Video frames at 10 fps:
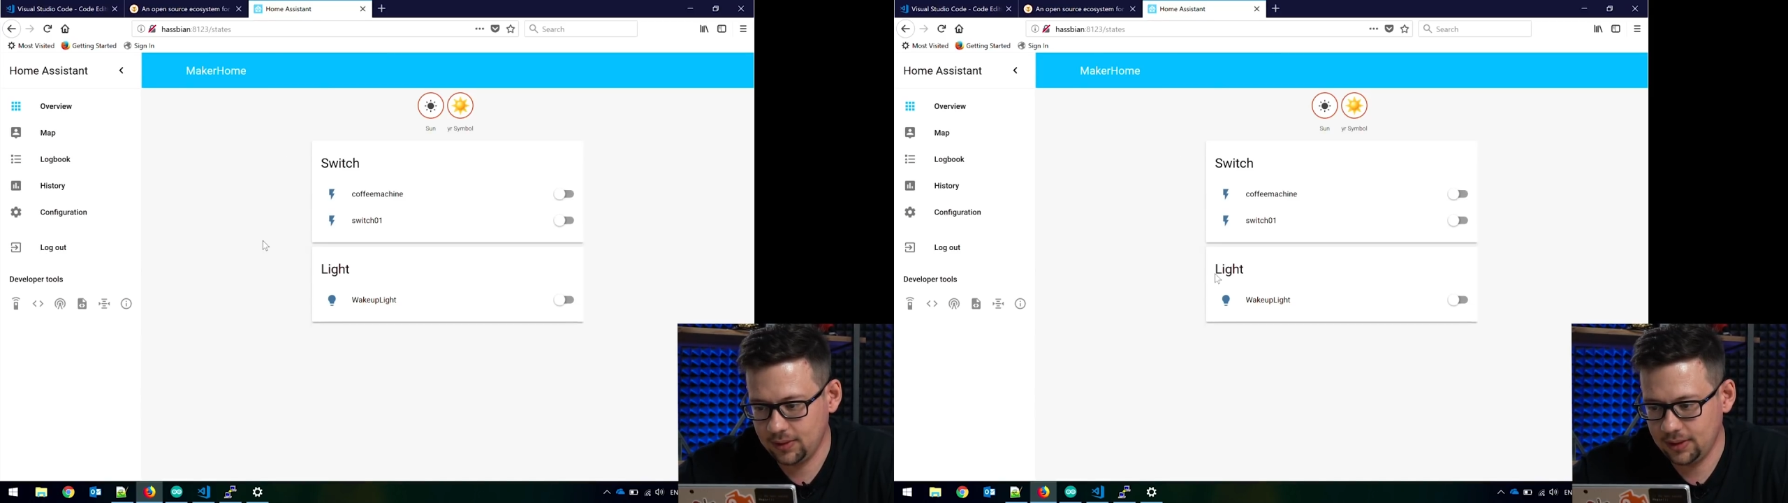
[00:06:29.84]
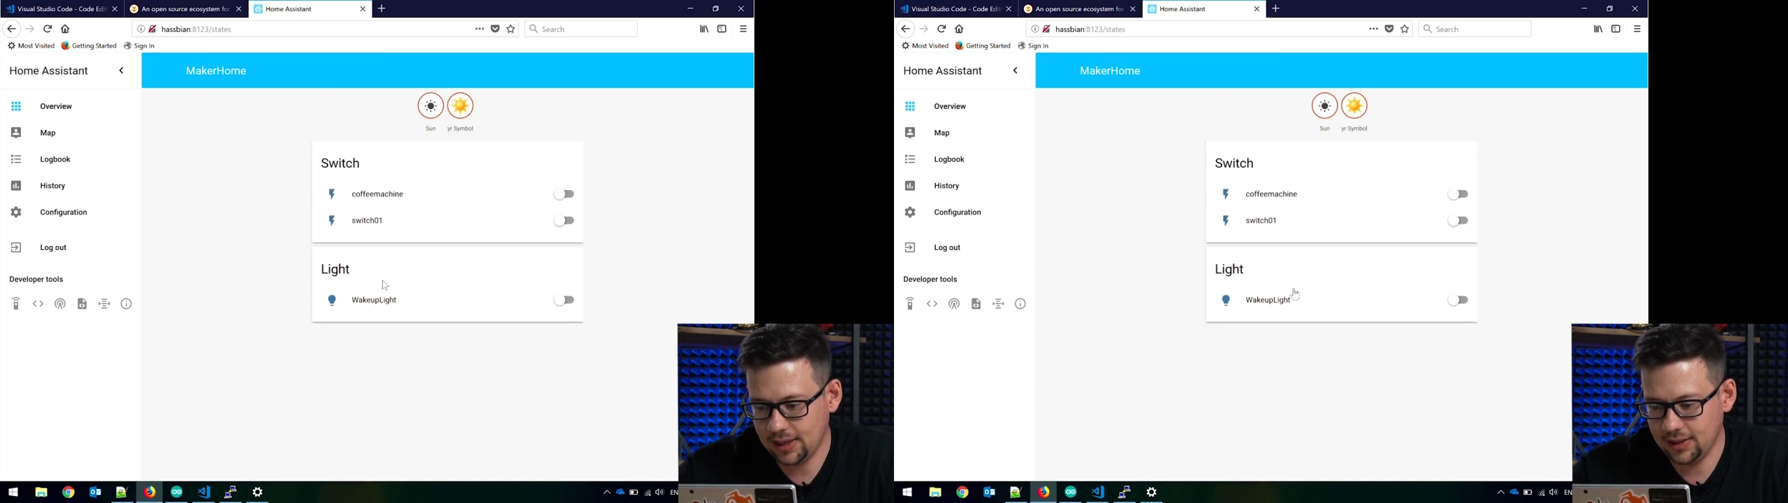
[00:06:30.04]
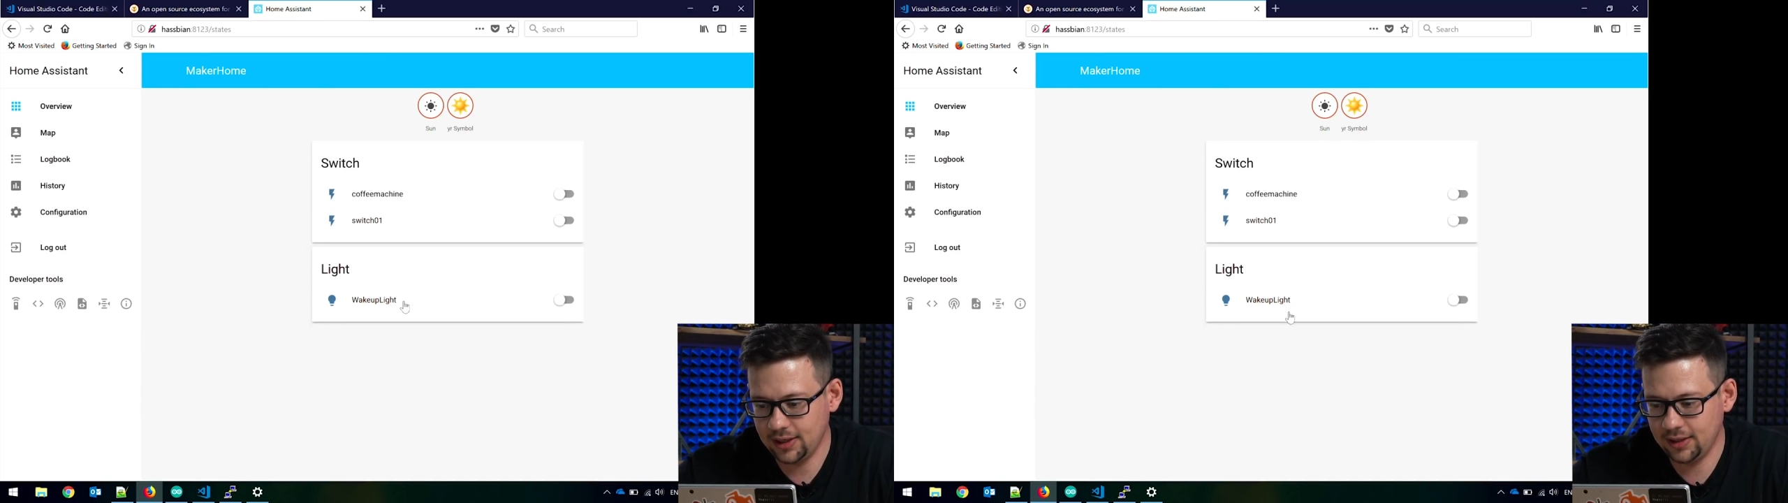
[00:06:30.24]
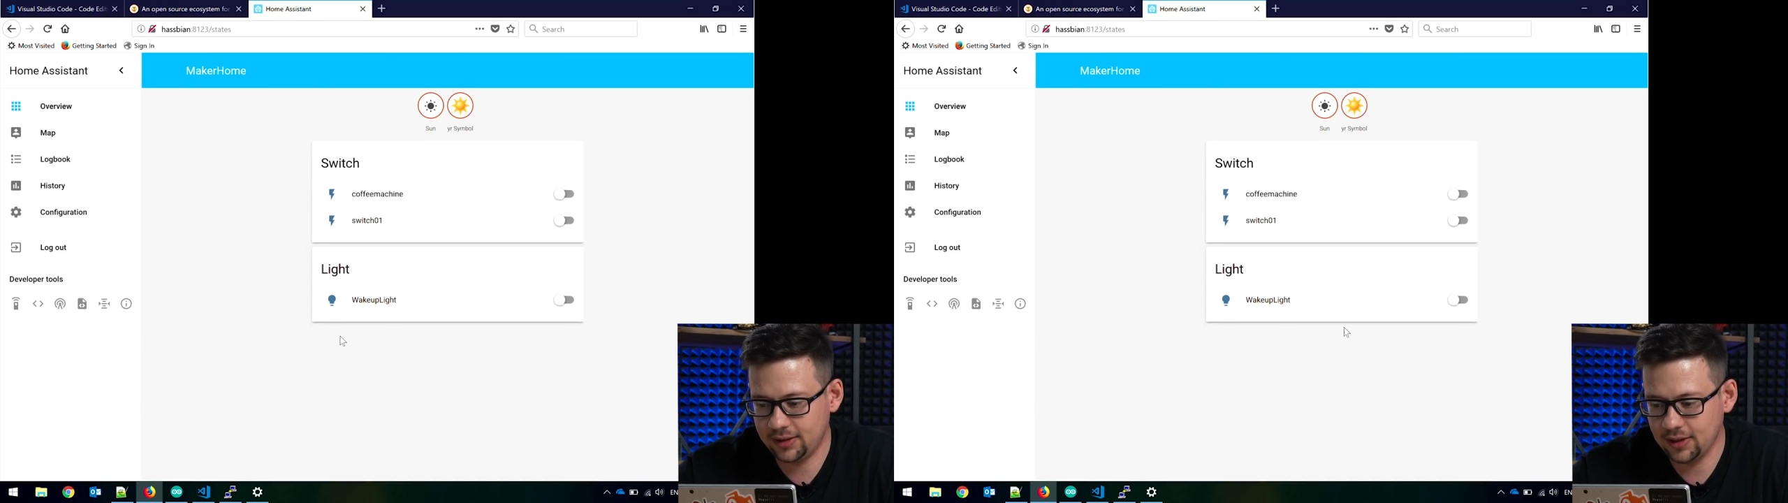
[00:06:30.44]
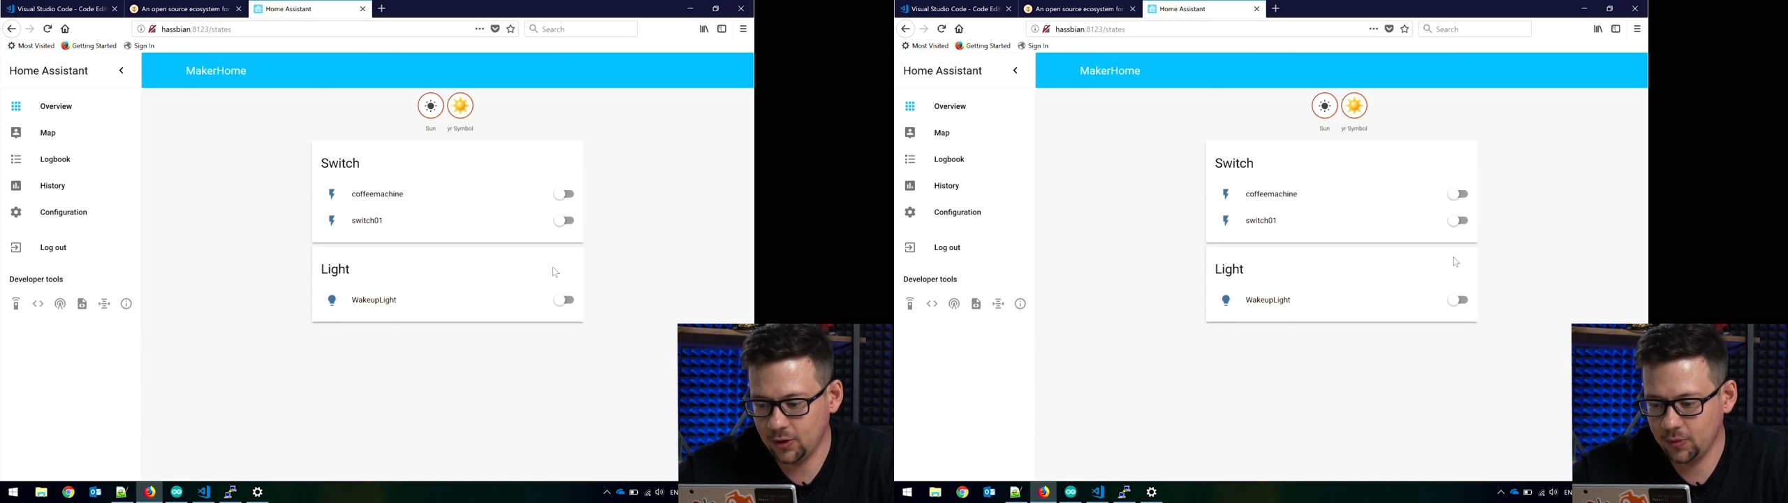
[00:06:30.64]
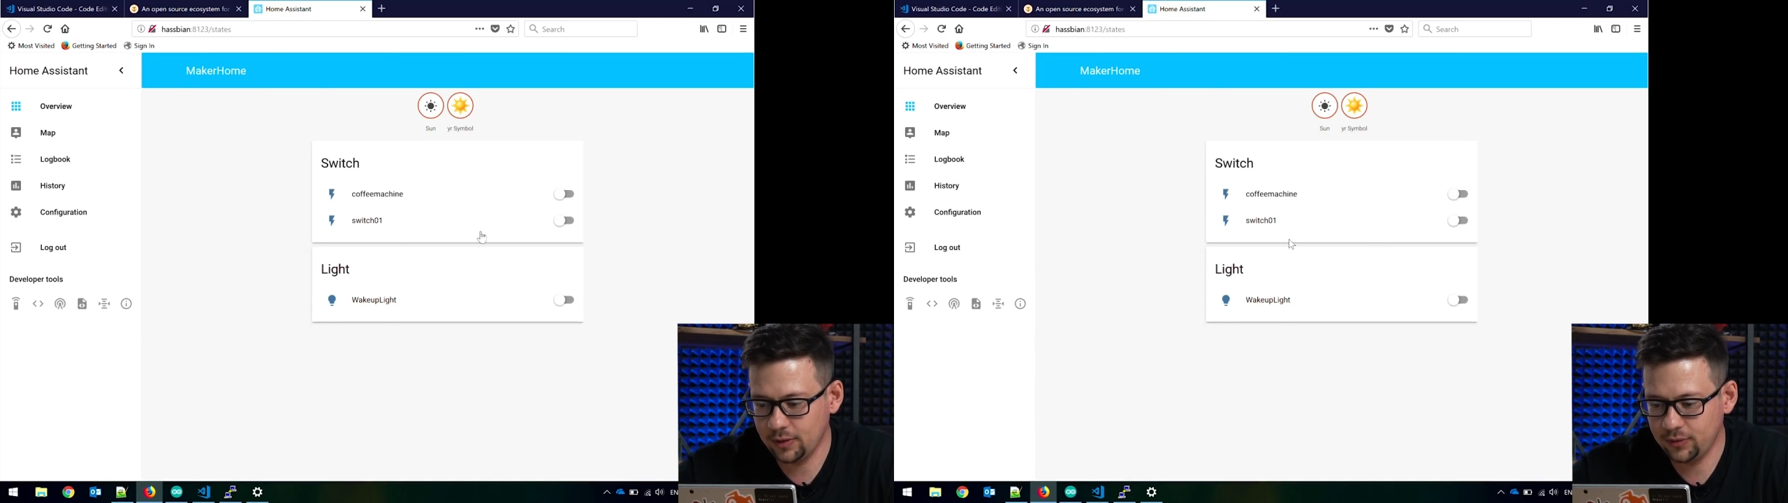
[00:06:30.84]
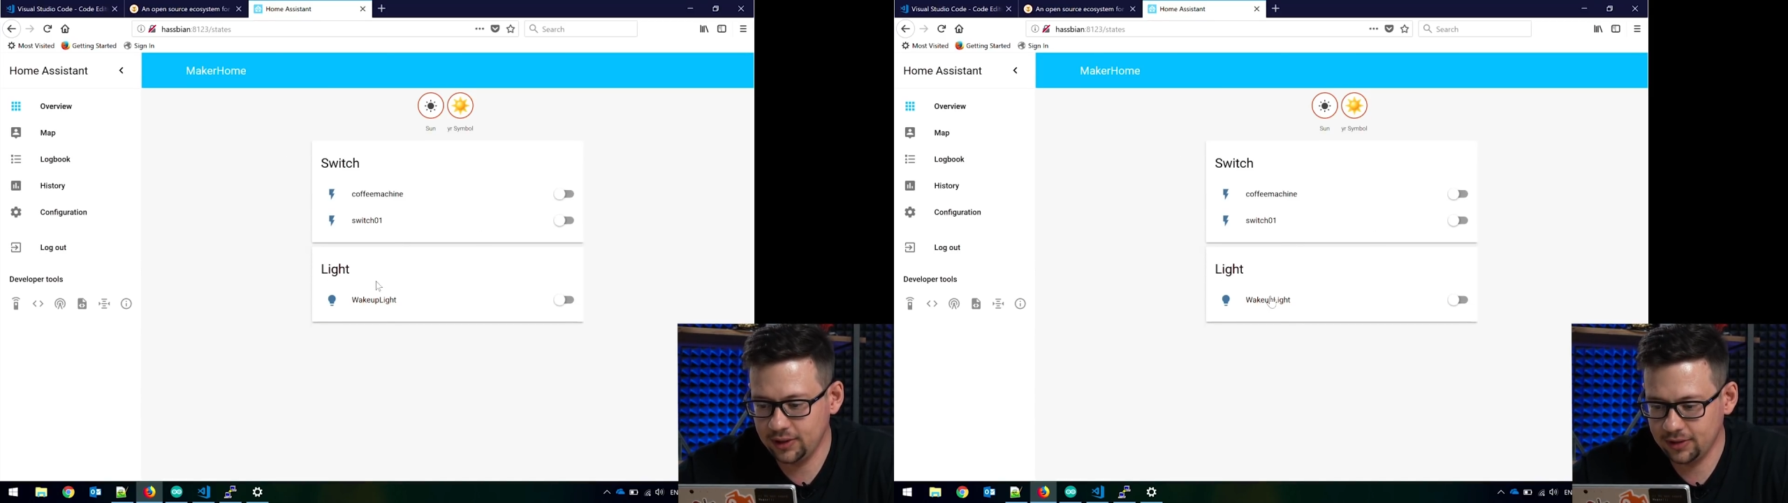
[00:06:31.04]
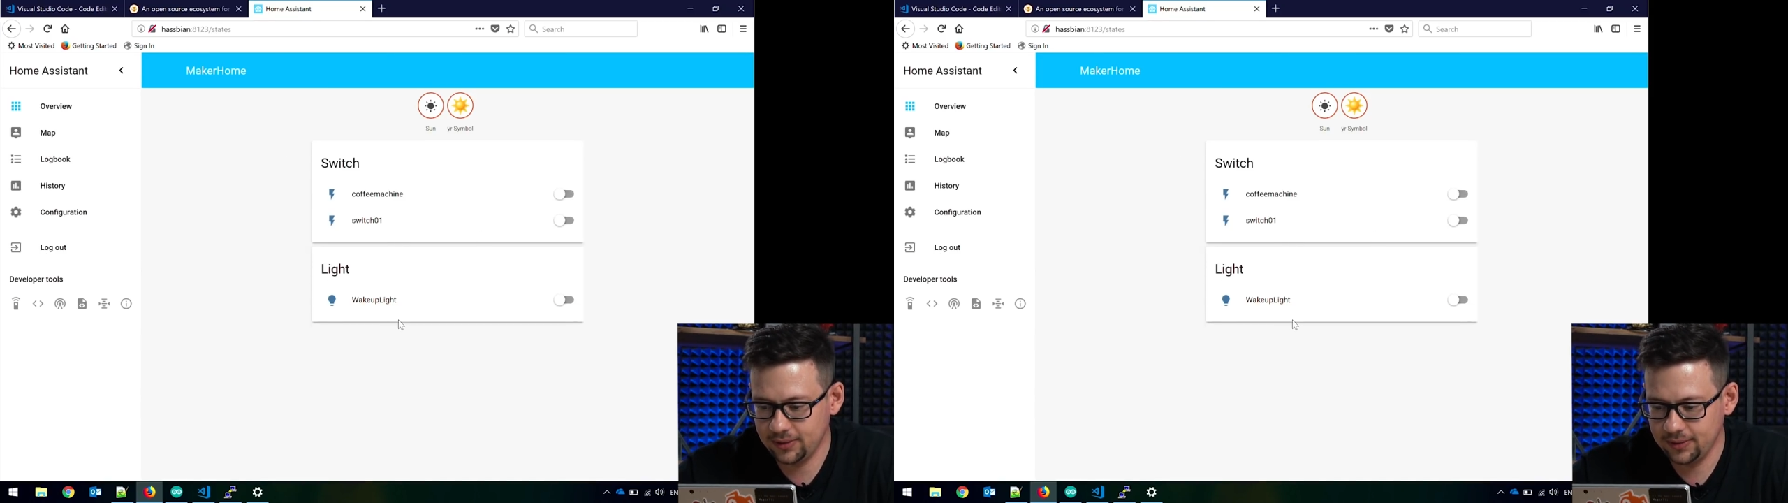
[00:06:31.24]
Yeah, and now we have
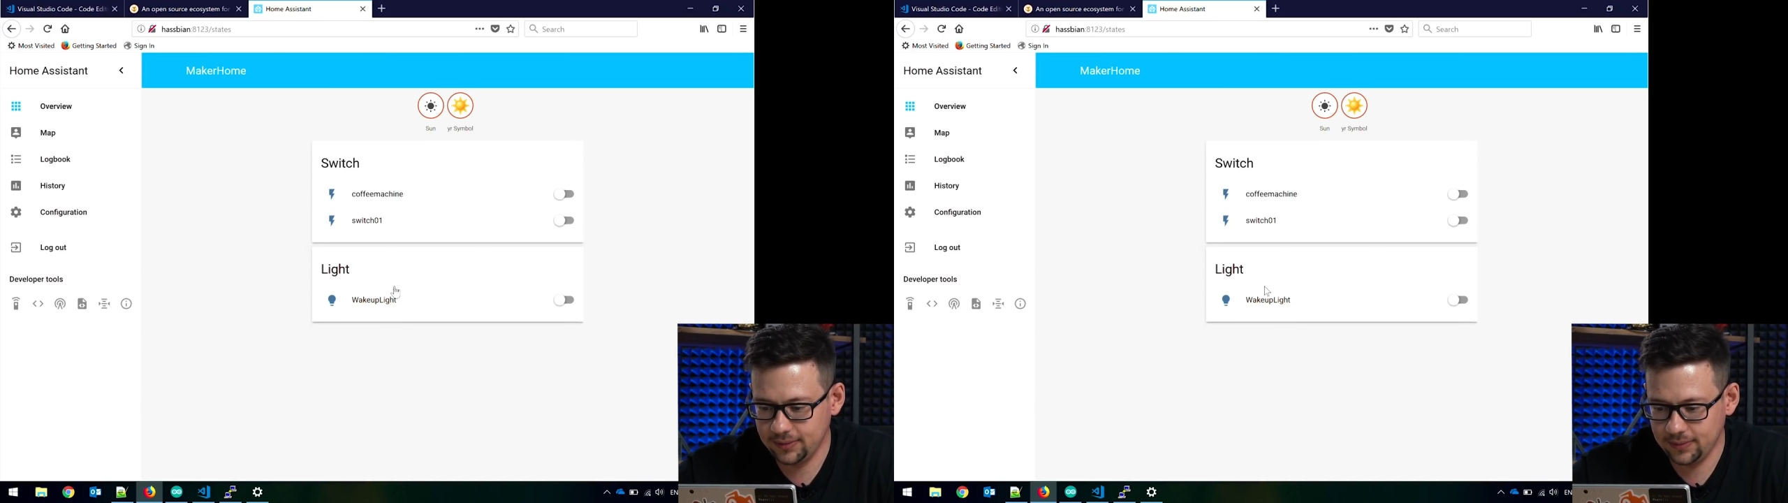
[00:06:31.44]
here